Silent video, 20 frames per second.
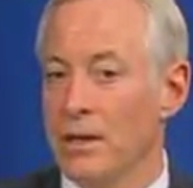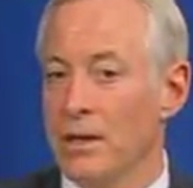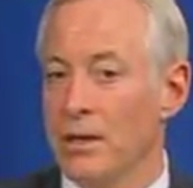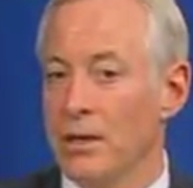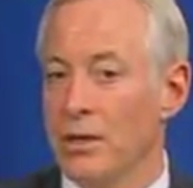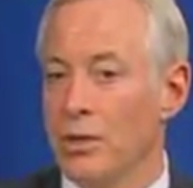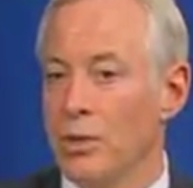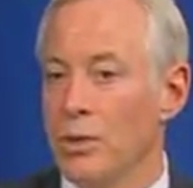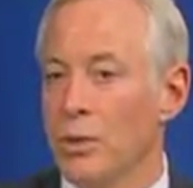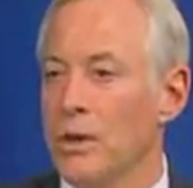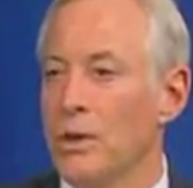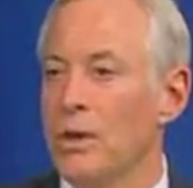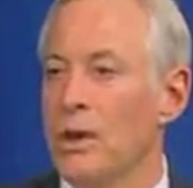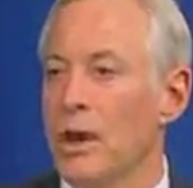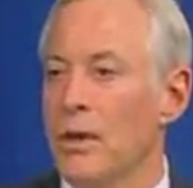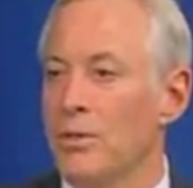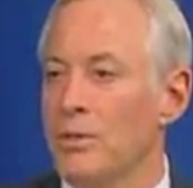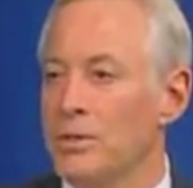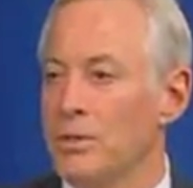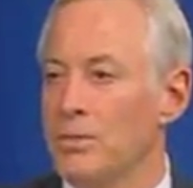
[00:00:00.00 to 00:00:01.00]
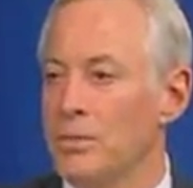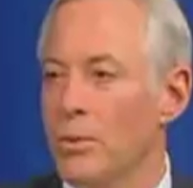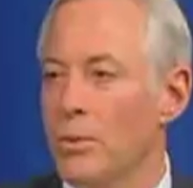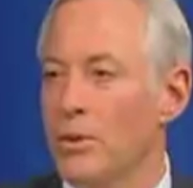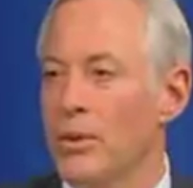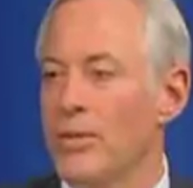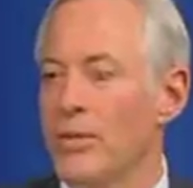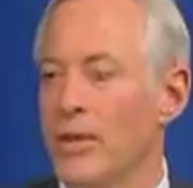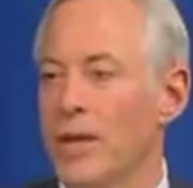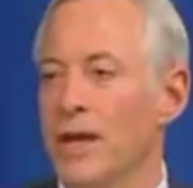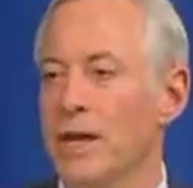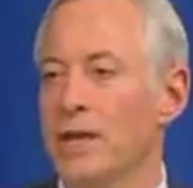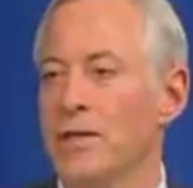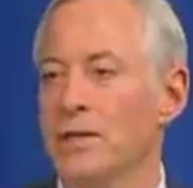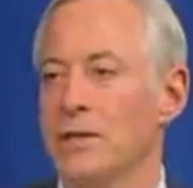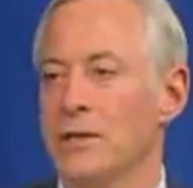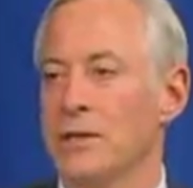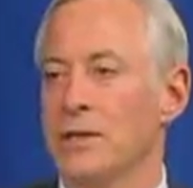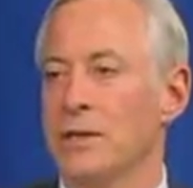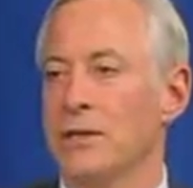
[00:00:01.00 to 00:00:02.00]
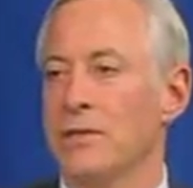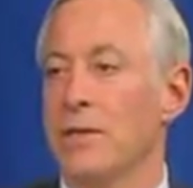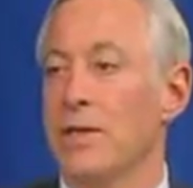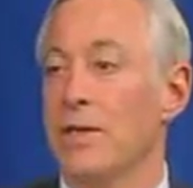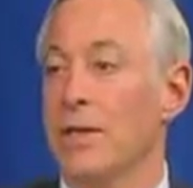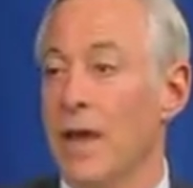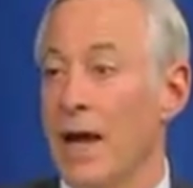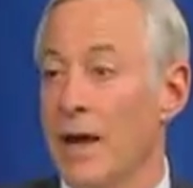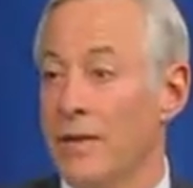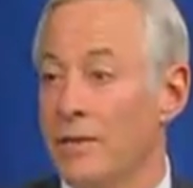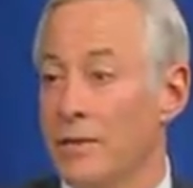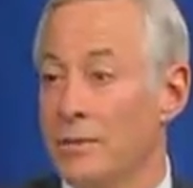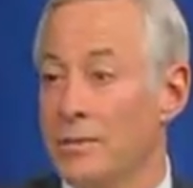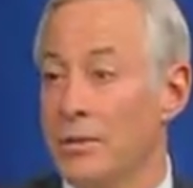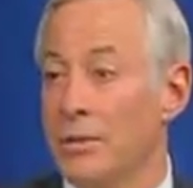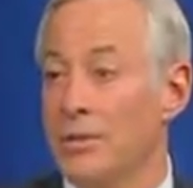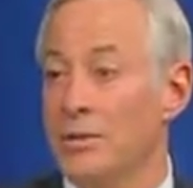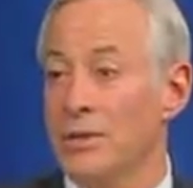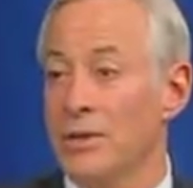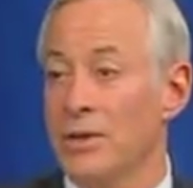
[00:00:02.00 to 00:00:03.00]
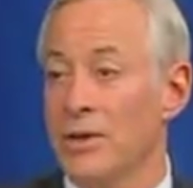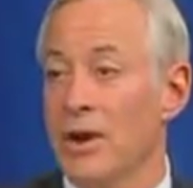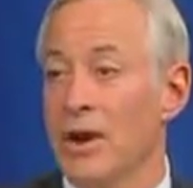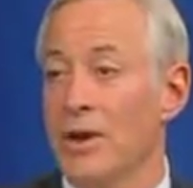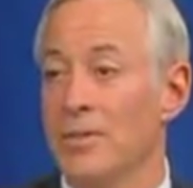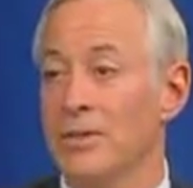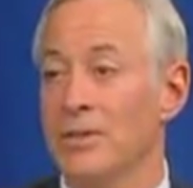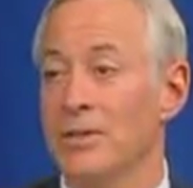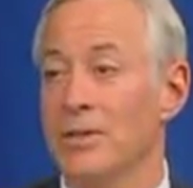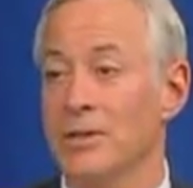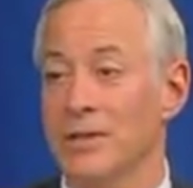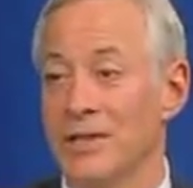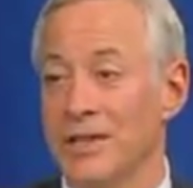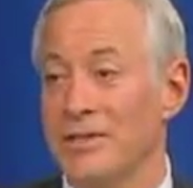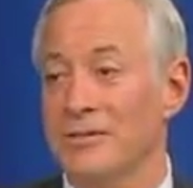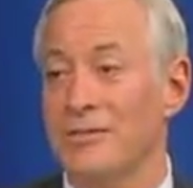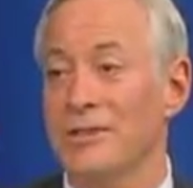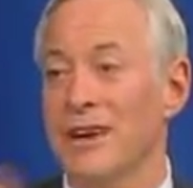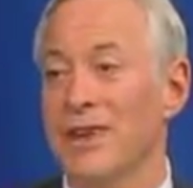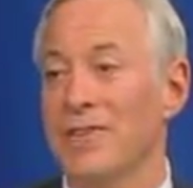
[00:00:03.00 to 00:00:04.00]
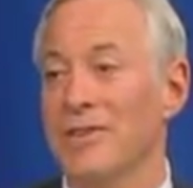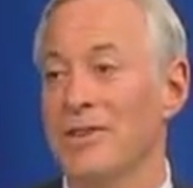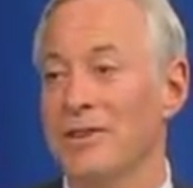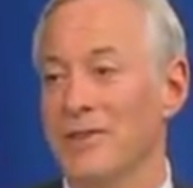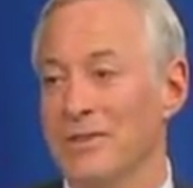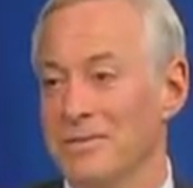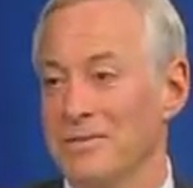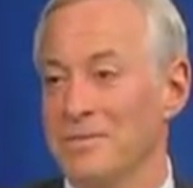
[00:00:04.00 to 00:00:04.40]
you will accomplish more in the next year than the average person accomplishes in 5 years.